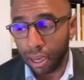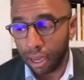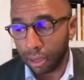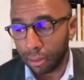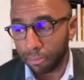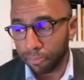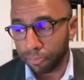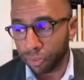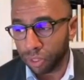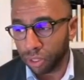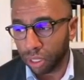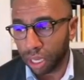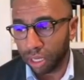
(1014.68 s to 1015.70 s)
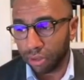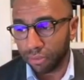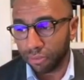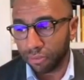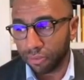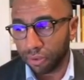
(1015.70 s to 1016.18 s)
um, kind
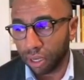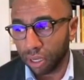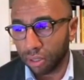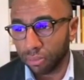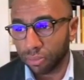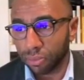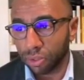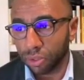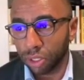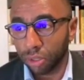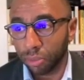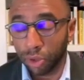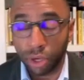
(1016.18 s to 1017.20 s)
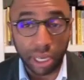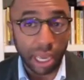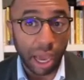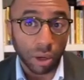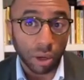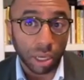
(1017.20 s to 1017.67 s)
of um,
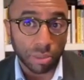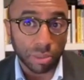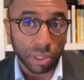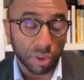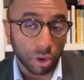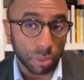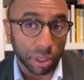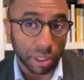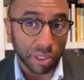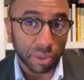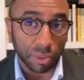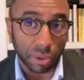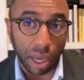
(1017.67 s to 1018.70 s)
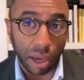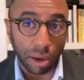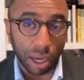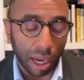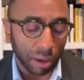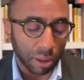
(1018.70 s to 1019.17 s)
community outcomes if you're a municipal
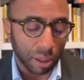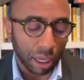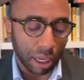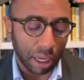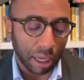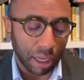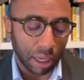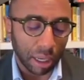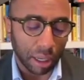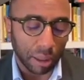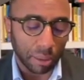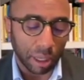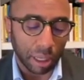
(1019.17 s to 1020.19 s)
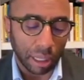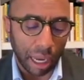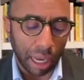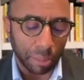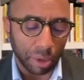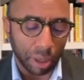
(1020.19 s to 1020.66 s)
out, out, uh, uh, uh
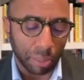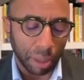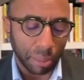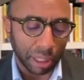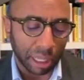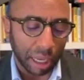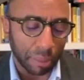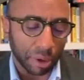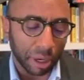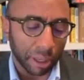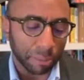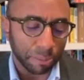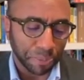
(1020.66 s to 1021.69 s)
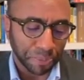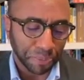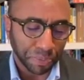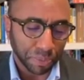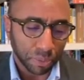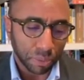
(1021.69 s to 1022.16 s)
library, a public library.
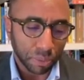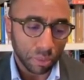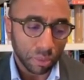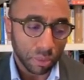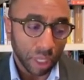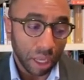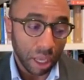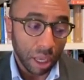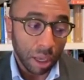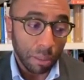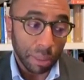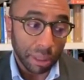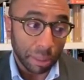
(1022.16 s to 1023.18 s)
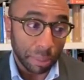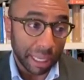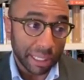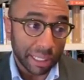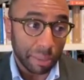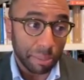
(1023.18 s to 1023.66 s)
But the
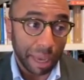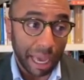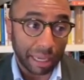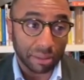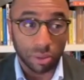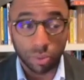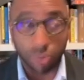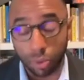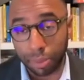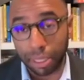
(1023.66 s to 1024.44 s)
biggest impact will